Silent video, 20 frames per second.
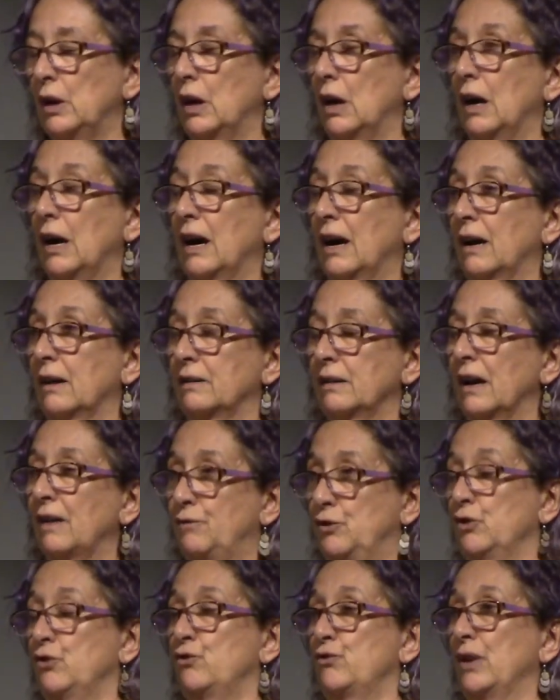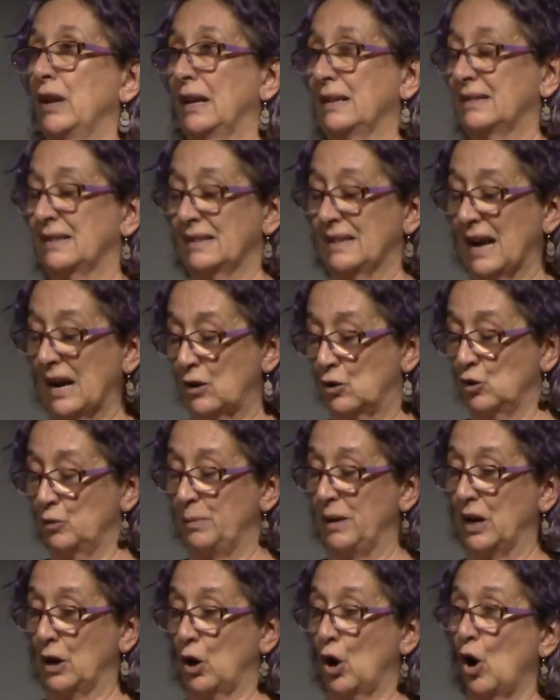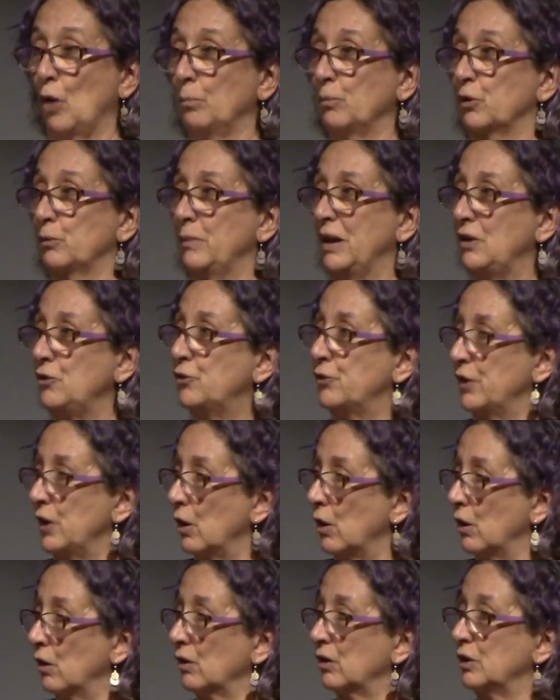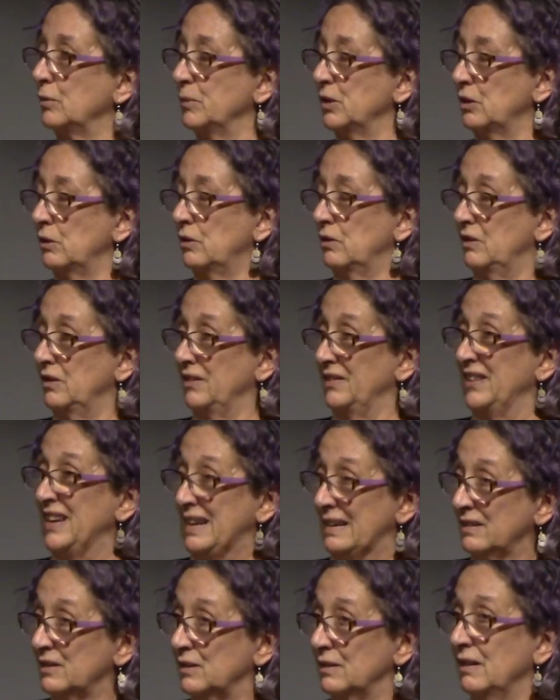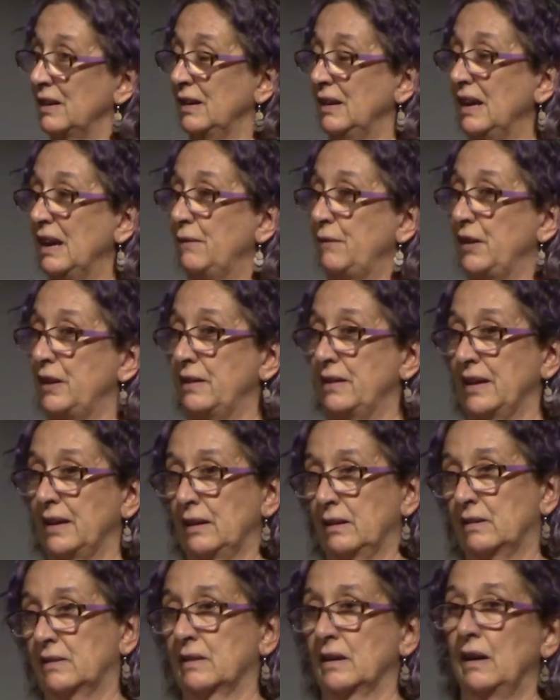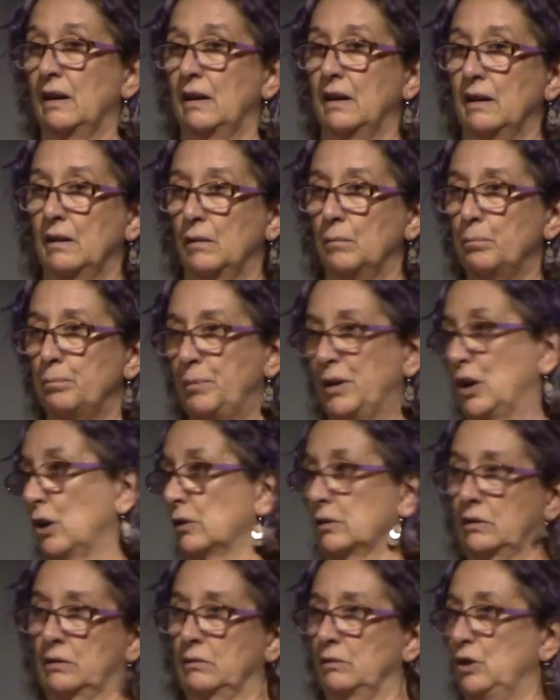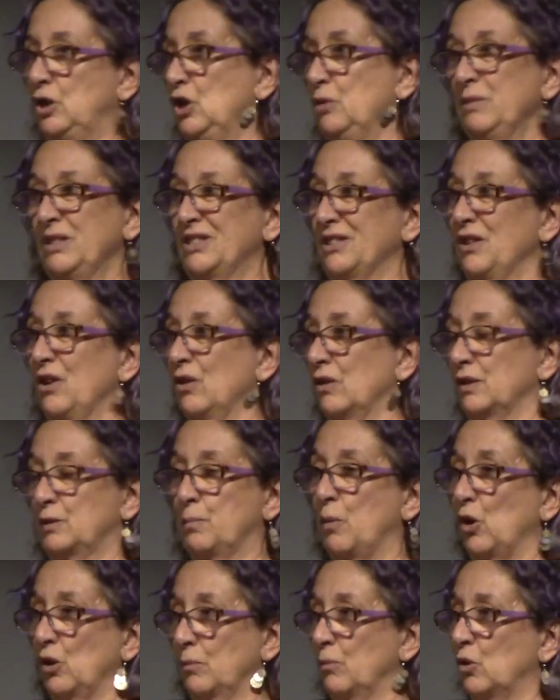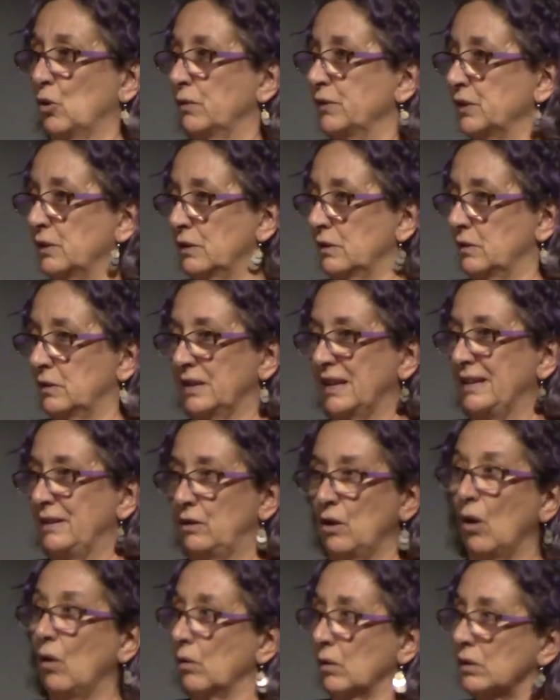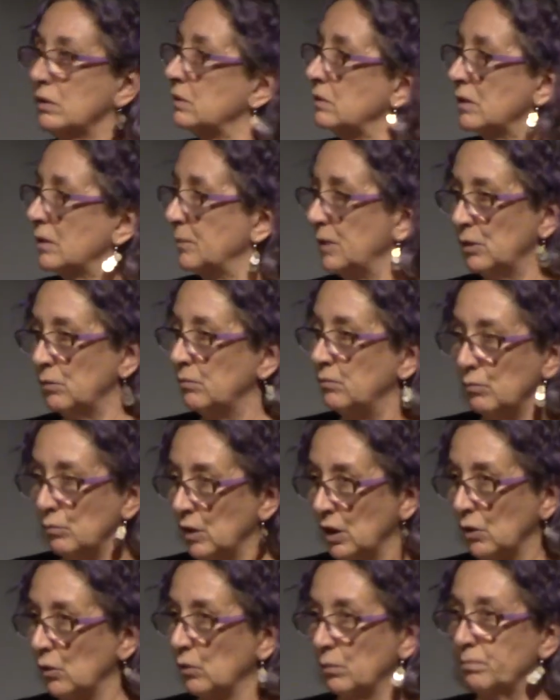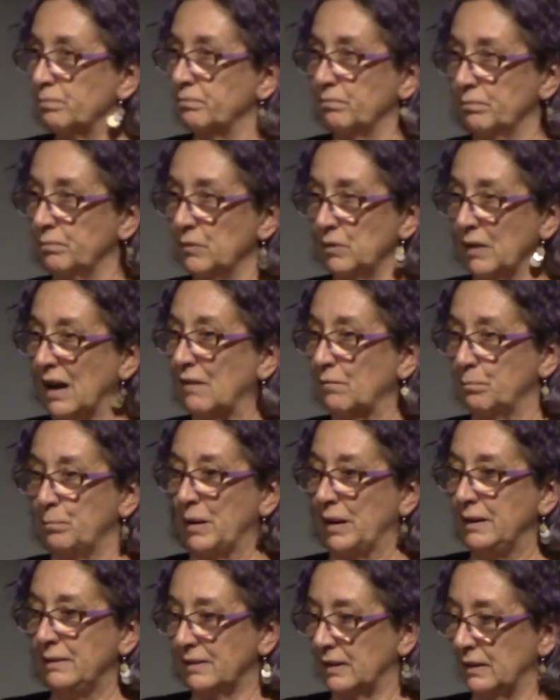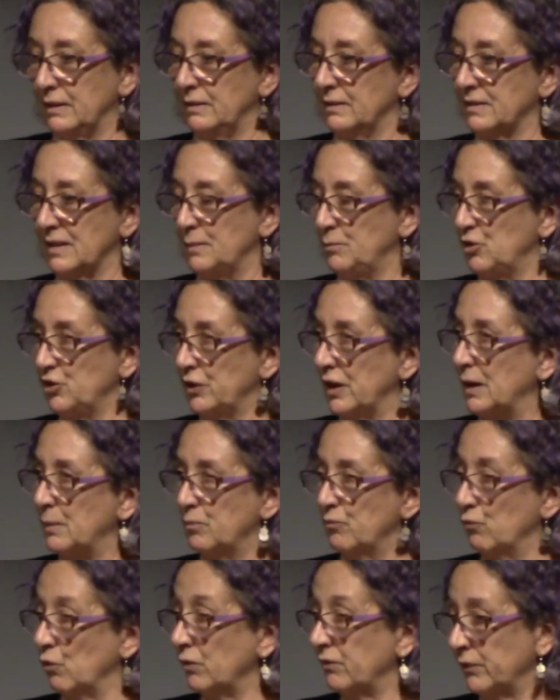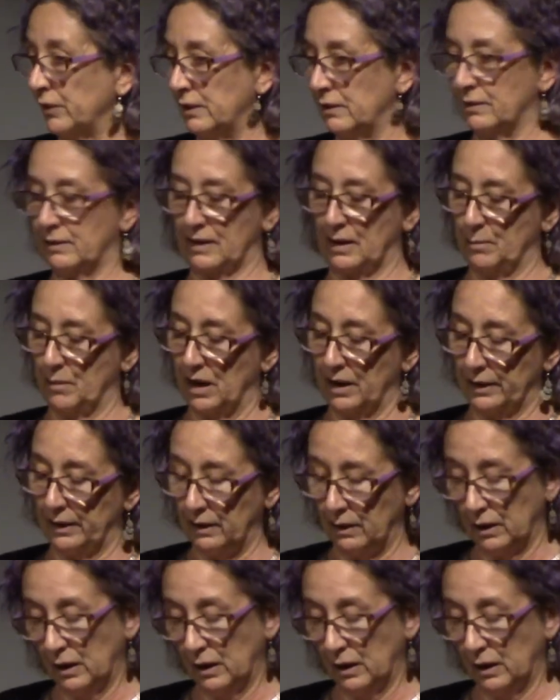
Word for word: And I've just realized that that could be a complementary argument to this, if he thinks, because humans are not as polymorphous as say dogs. I mean, we all have basically the same shape, roughly the same height.